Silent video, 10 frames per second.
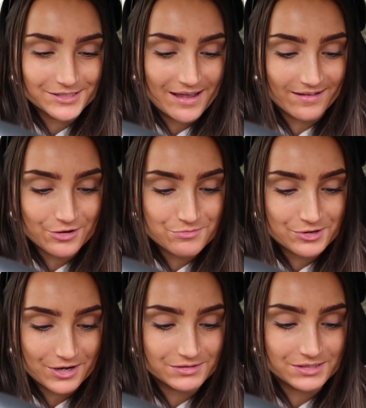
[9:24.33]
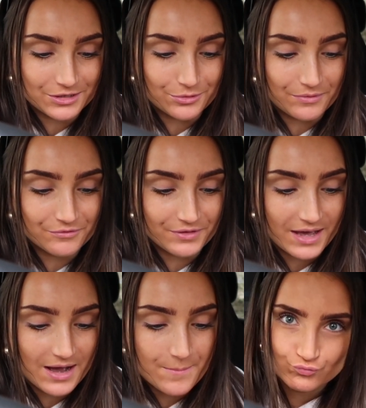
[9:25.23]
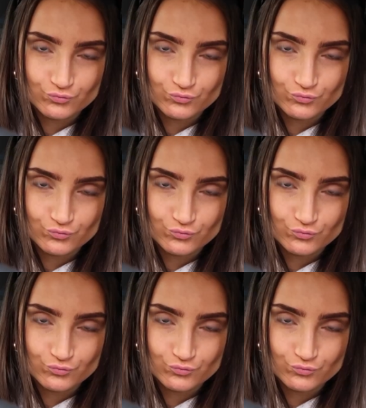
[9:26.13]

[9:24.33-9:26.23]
So yeah, Gilmore Girls is a good one for that.